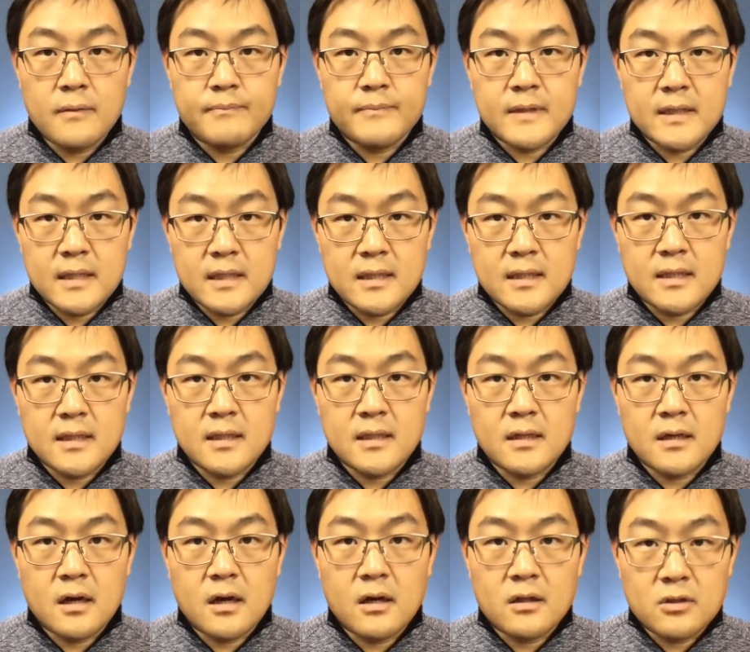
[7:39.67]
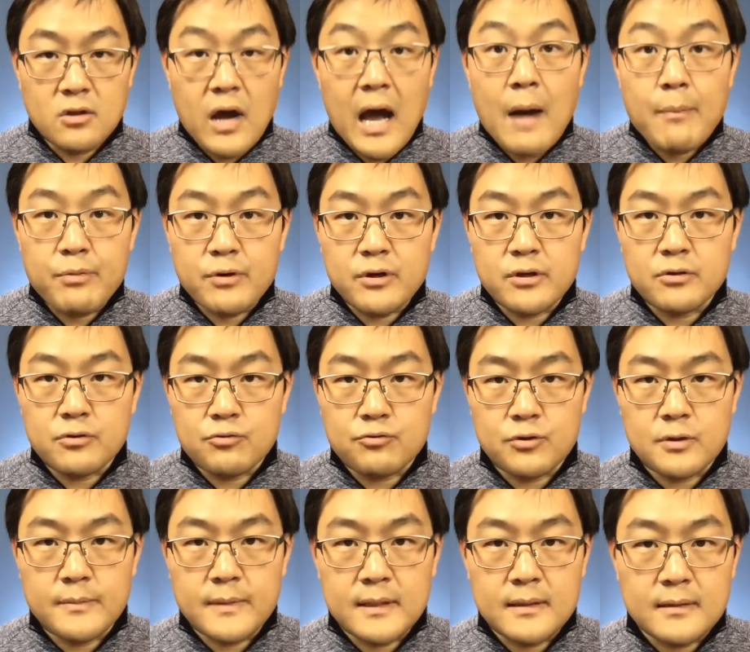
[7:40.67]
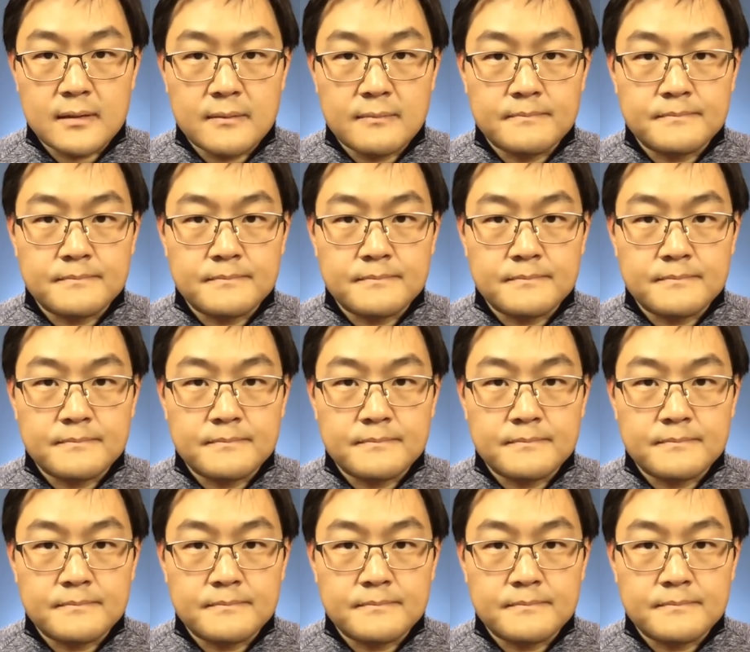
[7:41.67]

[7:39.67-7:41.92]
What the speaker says: in the operating agreement.